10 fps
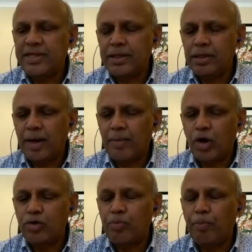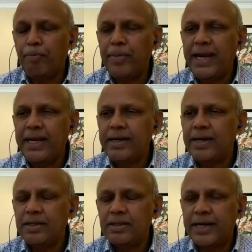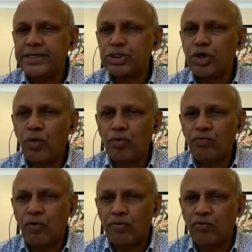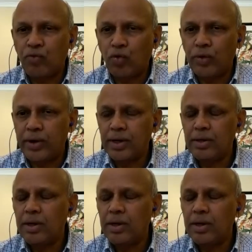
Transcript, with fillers: this is about meat that is grown for food.